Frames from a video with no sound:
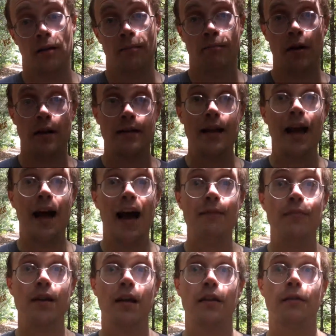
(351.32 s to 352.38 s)
But yeah, I
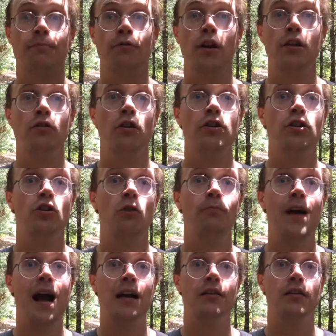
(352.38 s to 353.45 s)
mean, it's pretty good to go
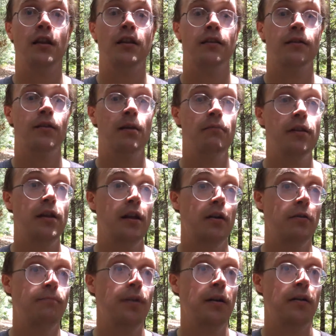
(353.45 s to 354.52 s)
back to the thumbs
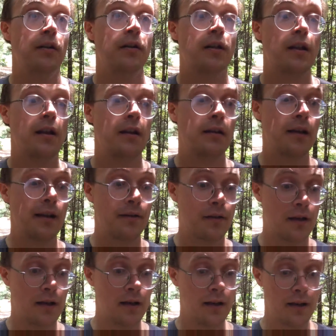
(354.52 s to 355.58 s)
here, but like
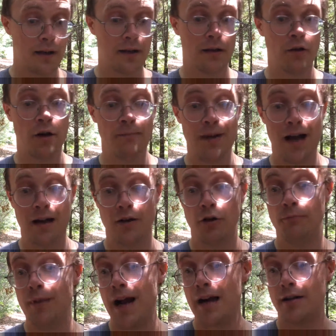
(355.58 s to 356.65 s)
go back
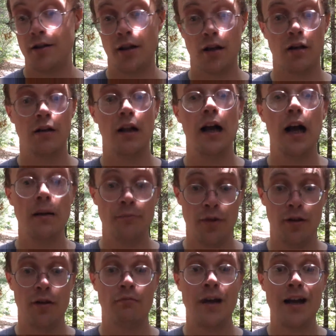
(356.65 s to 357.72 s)
to
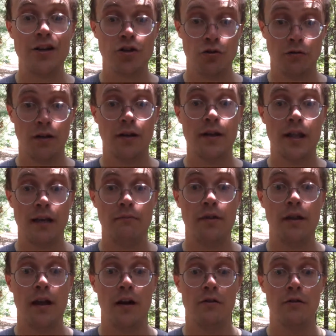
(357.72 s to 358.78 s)
the retro themes
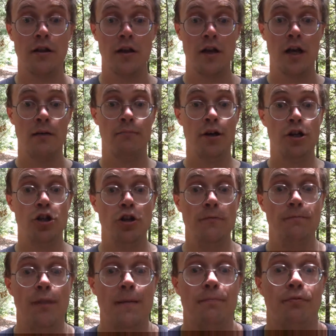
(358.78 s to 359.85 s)
here. But it
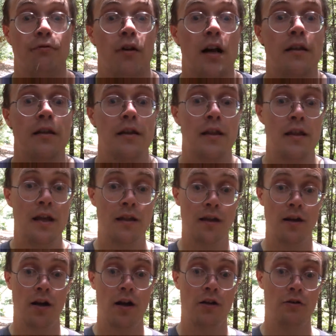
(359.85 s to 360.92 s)
shouldn't be priced at
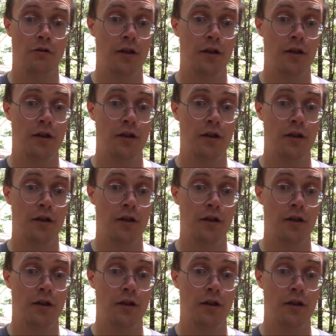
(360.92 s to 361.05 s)
$60.